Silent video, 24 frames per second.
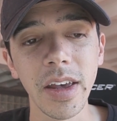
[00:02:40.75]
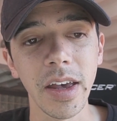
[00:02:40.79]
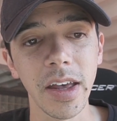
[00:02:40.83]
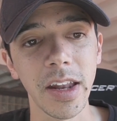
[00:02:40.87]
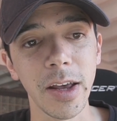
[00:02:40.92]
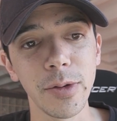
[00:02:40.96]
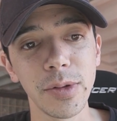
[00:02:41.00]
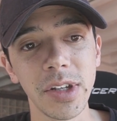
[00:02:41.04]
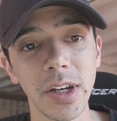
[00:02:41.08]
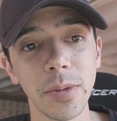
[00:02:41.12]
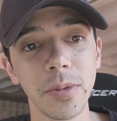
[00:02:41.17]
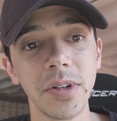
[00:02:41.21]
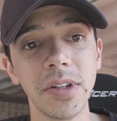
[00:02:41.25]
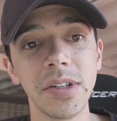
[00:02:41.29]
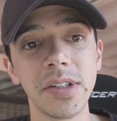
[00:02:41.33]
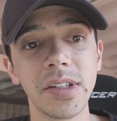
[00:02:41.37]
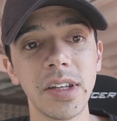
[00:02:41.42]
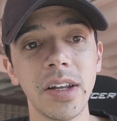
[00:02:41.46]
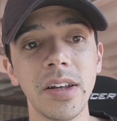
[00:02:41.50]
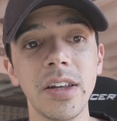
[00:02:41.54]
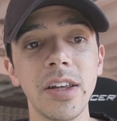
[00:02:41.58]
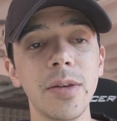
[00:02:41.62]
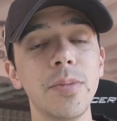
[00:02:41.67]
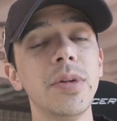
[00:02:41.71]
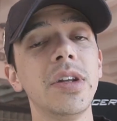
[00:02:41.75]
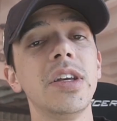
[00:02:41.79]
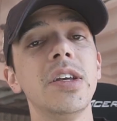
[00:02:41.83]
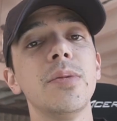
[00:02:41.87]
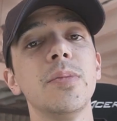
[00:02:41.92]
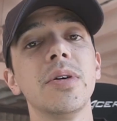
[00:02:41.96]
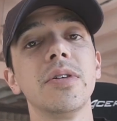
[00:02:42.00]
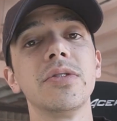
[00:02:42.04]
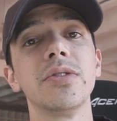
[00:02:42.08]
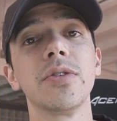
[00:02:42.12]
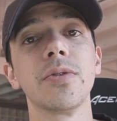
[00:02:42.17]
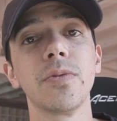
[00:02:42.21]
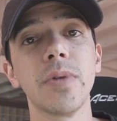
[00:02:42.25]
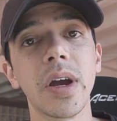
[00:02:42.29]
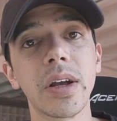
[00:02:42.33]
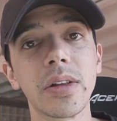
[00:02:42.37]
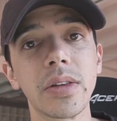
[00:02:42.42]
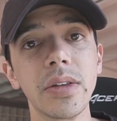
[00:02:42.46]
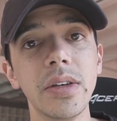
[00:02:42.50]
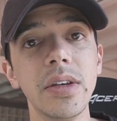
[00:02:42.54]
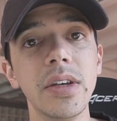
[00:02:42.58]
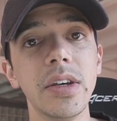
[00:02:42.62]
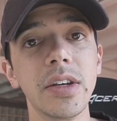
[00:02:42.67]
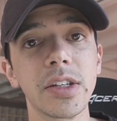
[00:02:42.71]
and I was able to send him an email
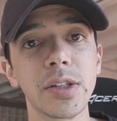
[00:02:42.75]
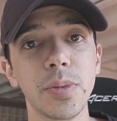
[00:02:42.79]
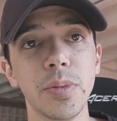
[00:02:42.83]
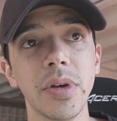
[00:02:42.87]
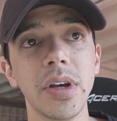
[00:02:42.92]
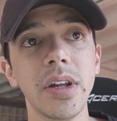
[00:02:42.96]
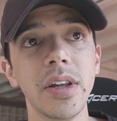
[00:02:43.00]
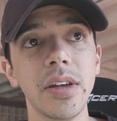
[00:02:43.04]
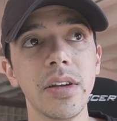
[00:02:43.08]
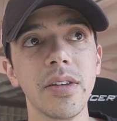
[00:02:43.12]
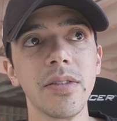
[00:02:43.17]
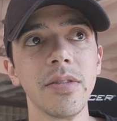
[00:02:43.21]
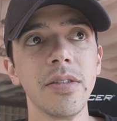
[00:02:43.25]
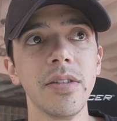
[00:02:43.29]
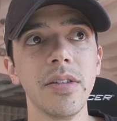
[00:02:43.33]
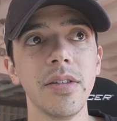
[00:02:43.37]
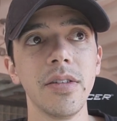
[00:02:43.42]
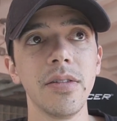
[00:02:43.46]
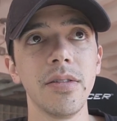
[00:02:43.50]
directly explaining